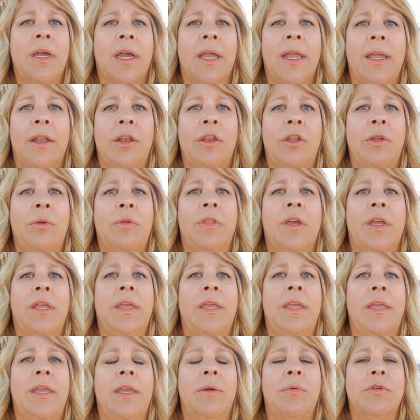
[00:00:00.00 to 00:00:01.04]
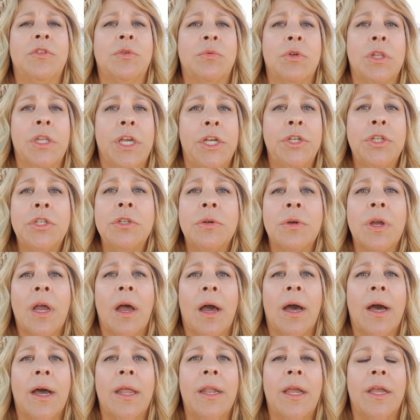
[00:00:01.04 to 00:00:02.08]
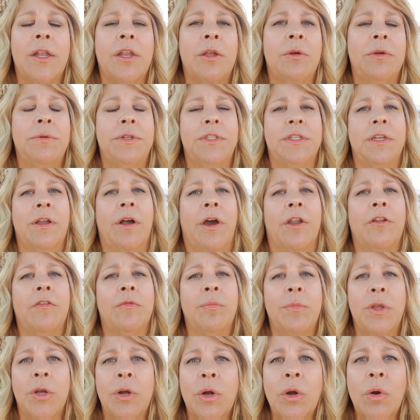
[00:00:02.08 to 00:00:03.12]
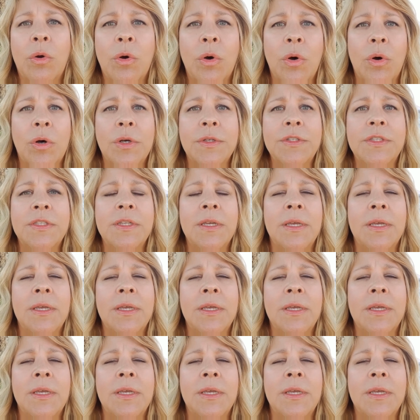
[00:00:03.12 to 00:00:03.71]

I knew that he was a relational God. I knew he was a God of miracles.